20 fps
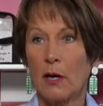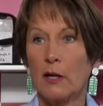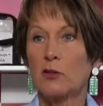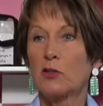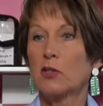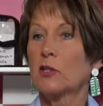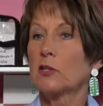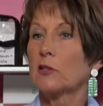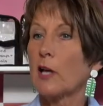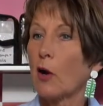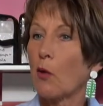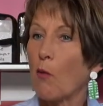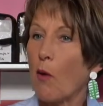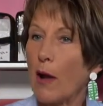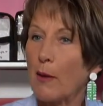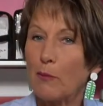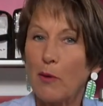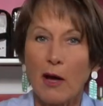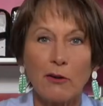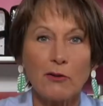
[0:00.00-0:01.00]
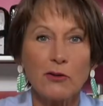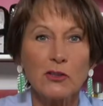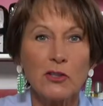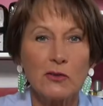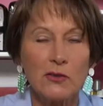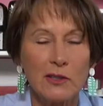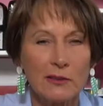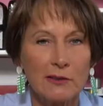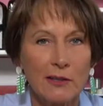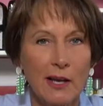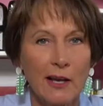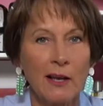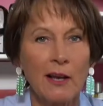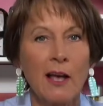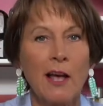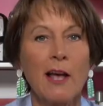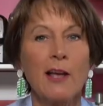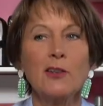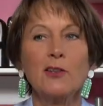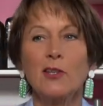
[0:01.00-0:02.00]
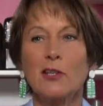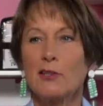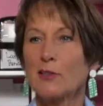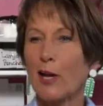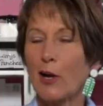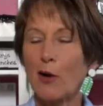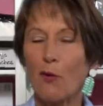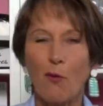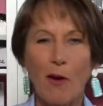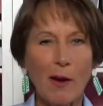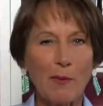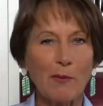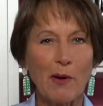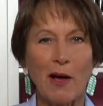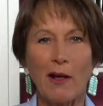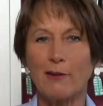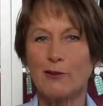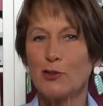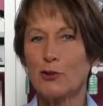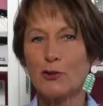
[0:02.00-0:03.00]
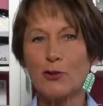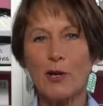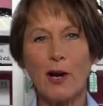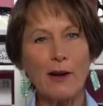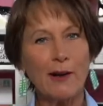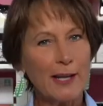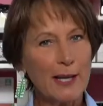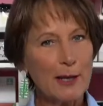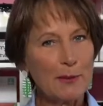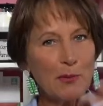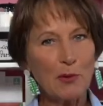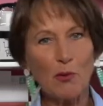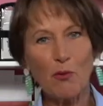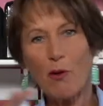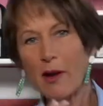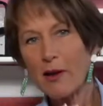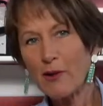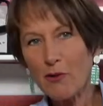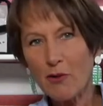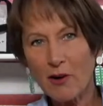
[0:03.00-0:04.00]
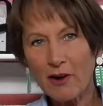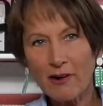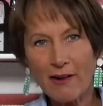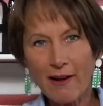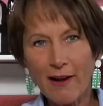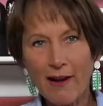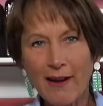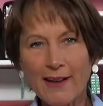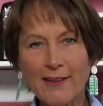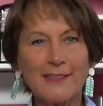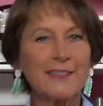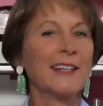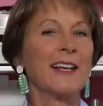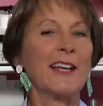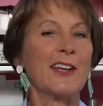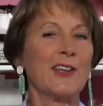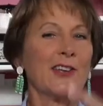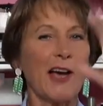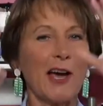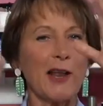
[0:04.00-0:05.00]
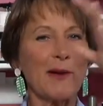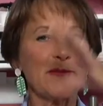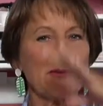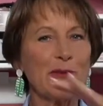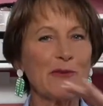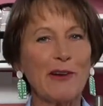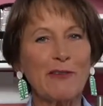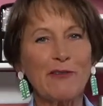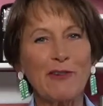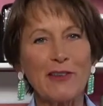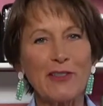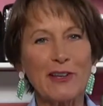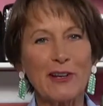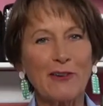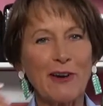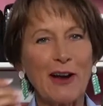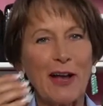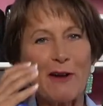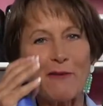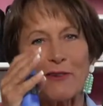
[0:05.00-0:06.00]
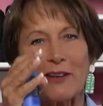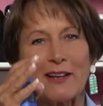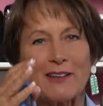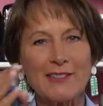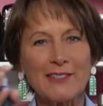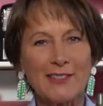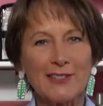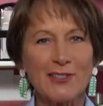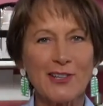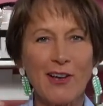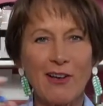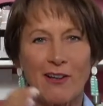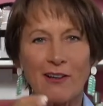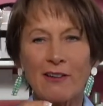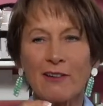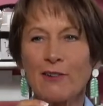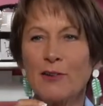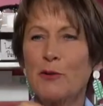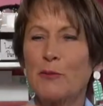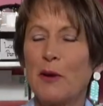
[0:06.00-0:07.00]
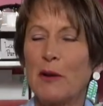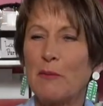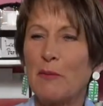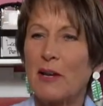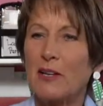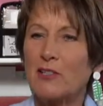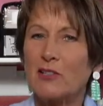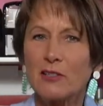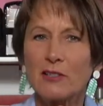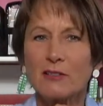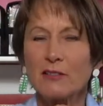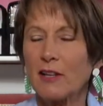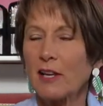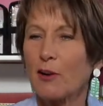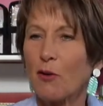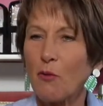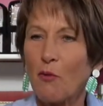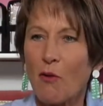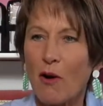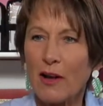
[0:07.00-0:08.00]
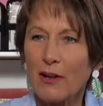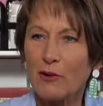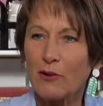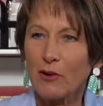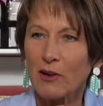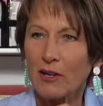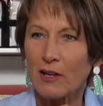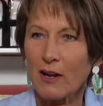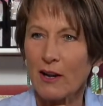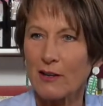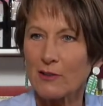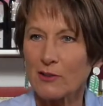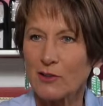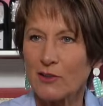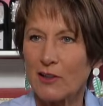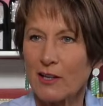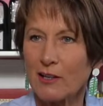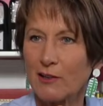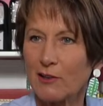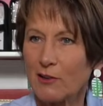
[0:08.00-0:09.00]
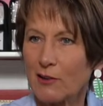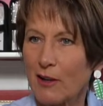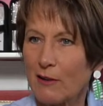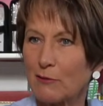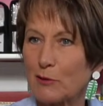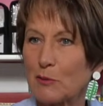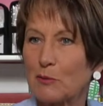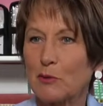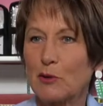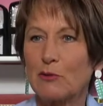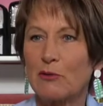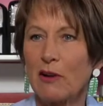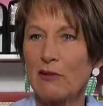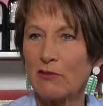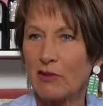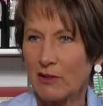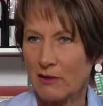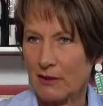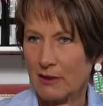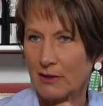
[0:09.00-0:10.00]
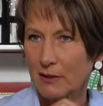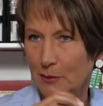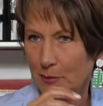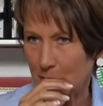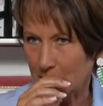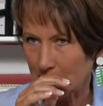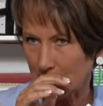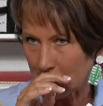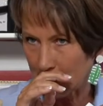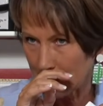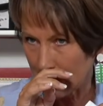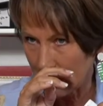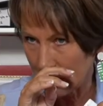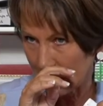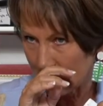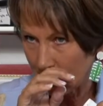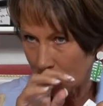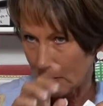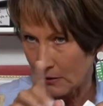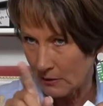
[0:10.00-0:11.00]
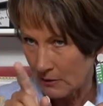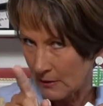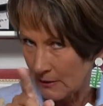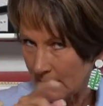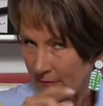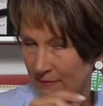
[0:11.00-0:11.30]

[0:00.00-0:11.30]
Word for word: it's just like wine bottles, Susie's saying. Just like wine bottles. You're trying to keep your wine organized. You got to move everything around because it's all, oh, maybe I should design a wine organizer that you don't have to move everything to put something new in.